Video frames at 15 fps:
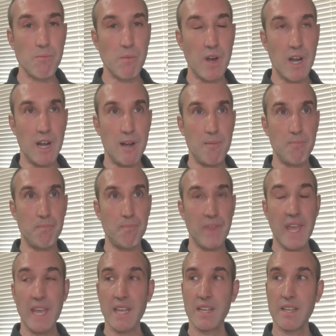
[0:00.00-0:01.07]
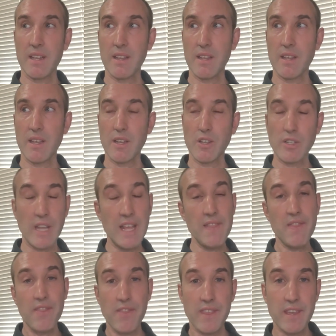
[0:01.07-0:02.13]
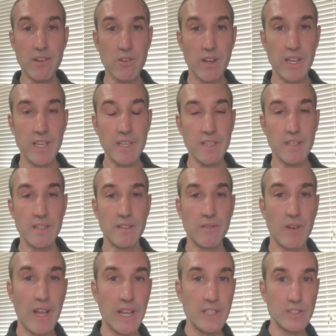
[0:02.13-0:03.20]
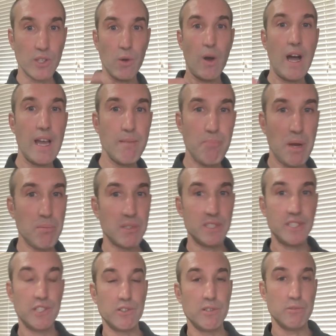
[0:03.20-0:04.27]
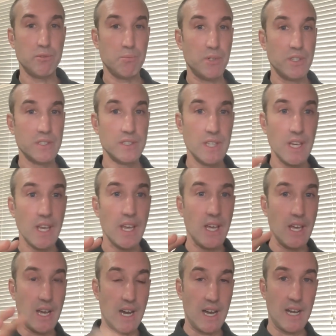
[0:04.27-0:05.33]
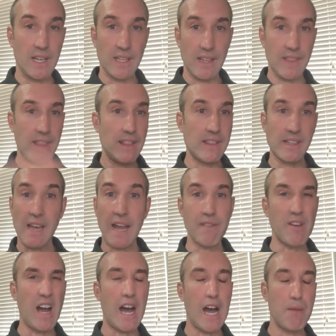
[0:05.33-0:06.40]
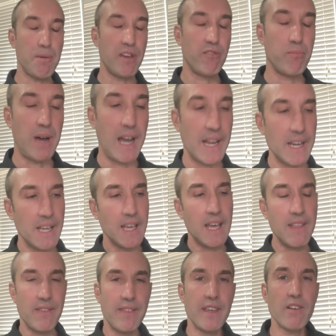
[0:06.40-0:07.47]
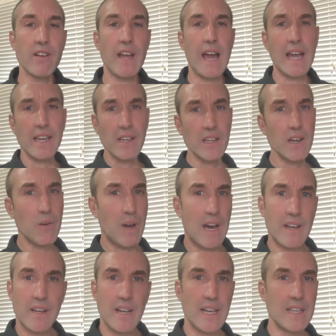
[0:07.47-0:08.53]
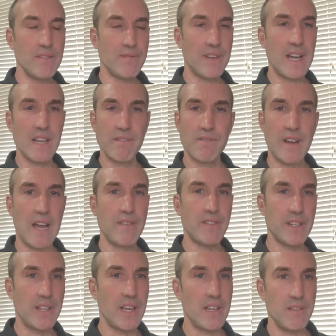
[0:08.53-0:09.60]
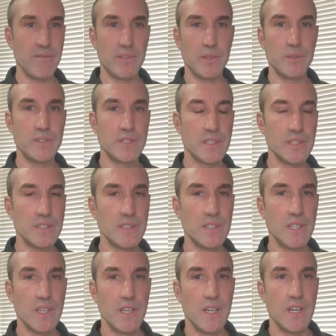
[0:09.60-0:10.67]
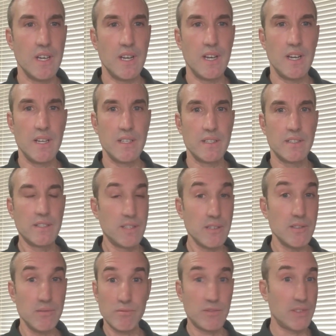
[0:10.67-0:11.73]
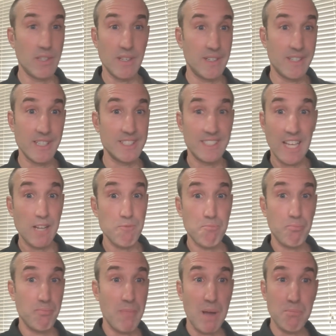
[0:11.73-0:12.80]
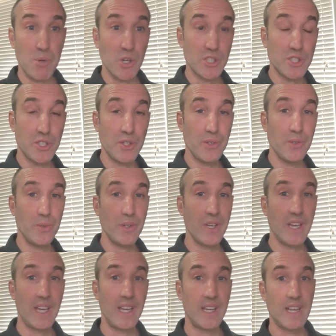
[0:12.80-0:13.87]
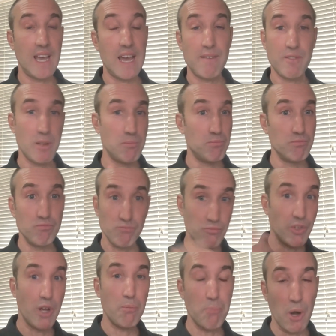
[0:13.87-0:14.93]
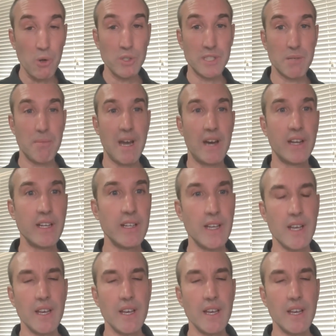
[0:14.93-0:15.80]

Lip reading: And in theory, right? So I publish children's books, and kind of a hobby of mine. In theory, I could go out and I can find 5 to 10 influencers to send my books to, and to have them, post about it.